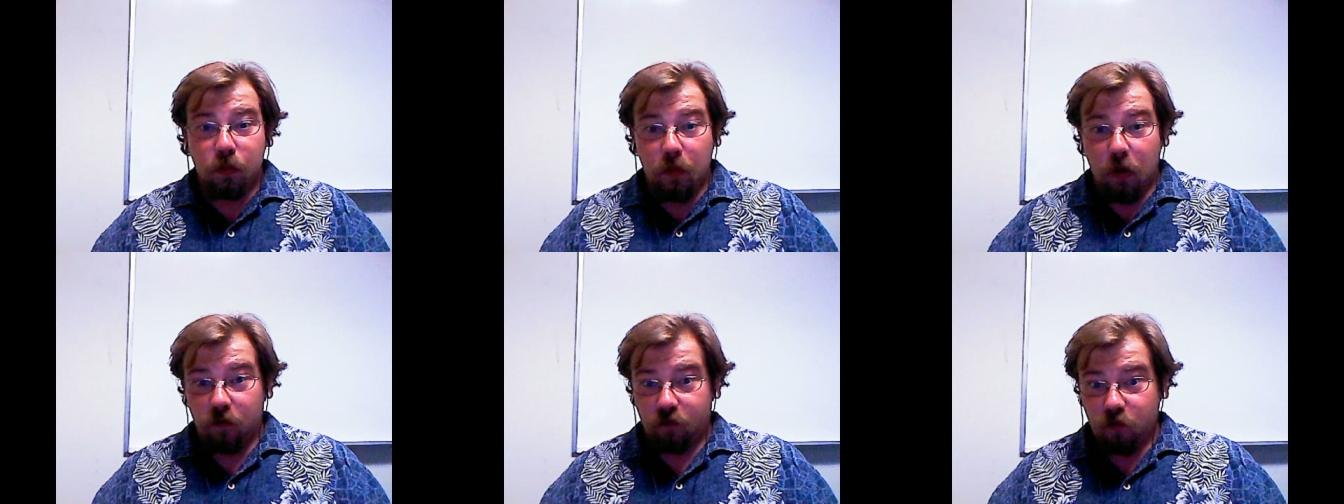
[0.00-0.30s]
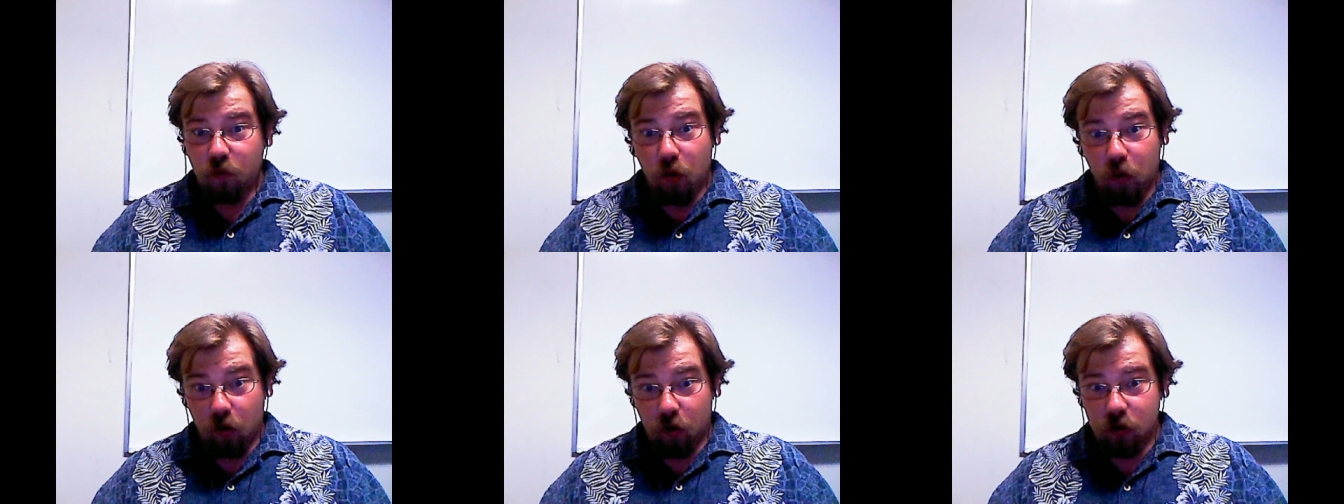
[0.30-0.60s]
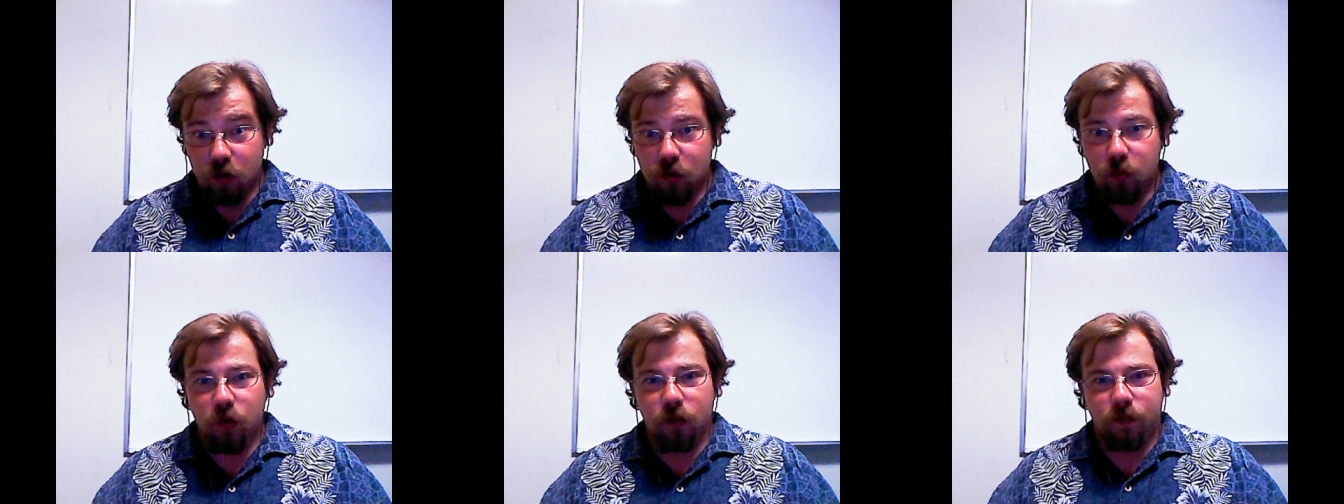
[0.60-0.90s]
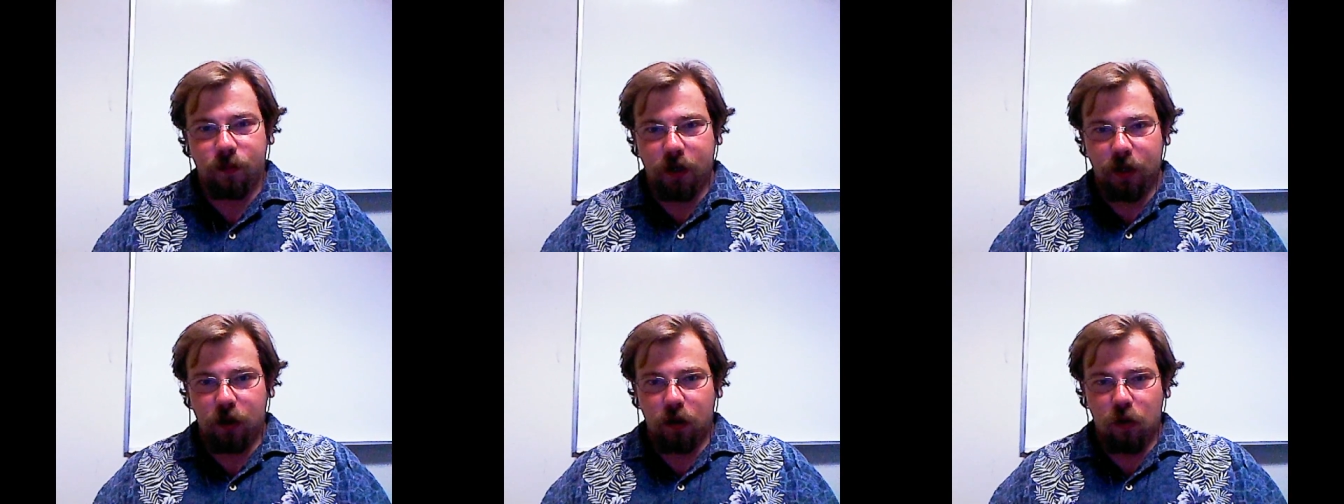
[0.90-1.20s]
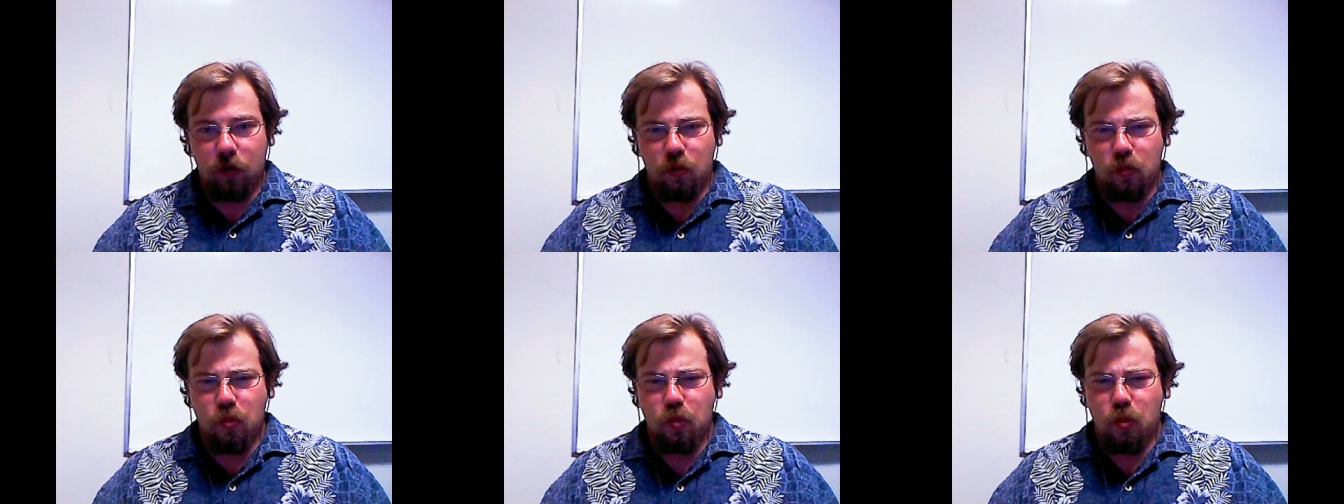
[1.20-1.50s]
of course, would be
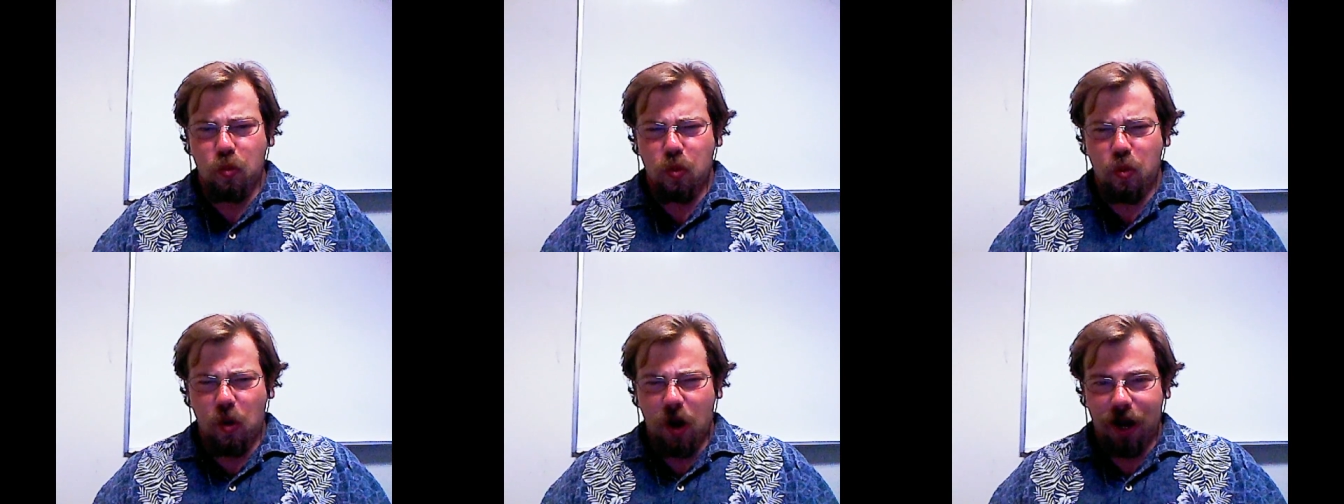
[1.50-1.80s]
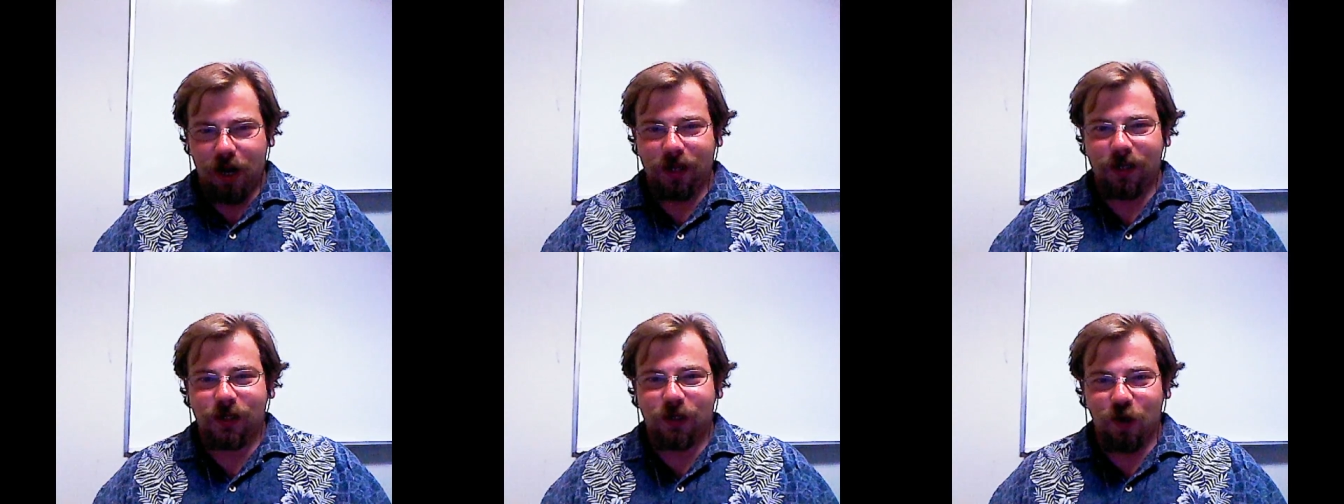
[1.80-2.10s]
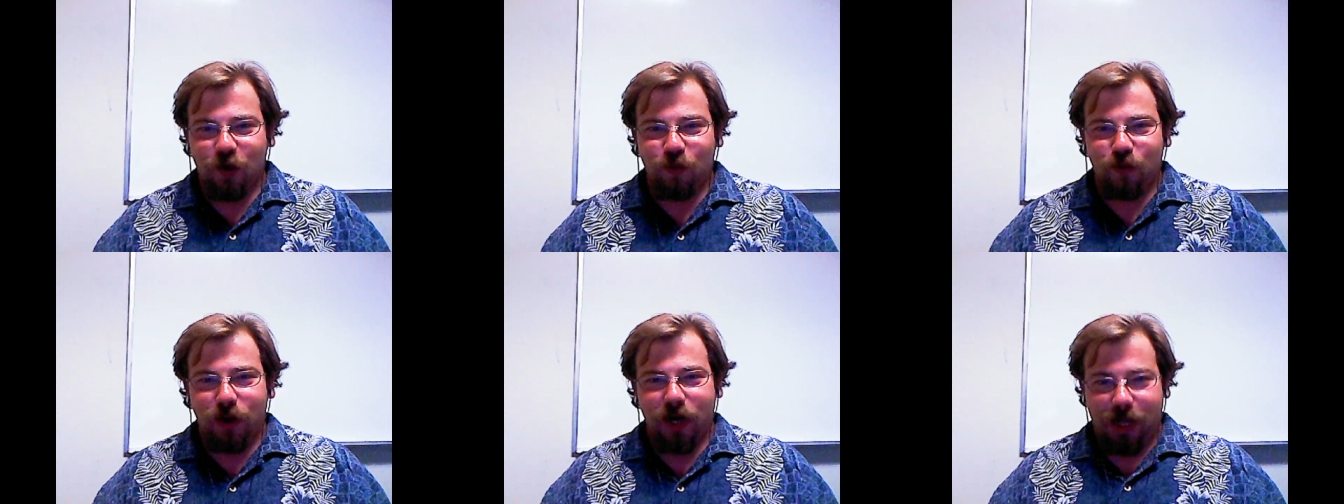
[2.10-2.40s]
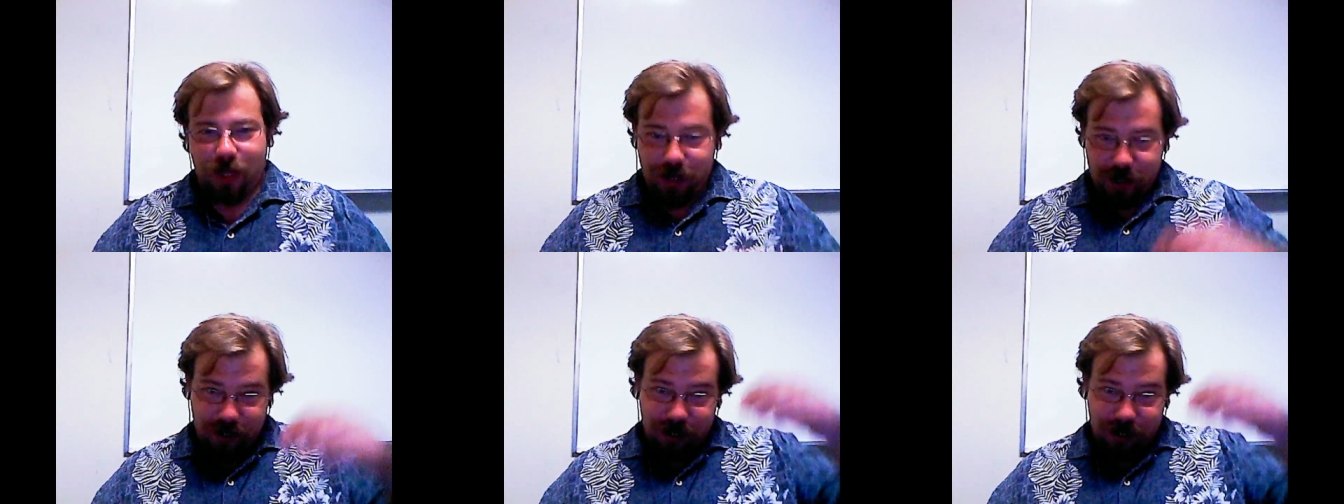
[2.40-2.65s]
why so many?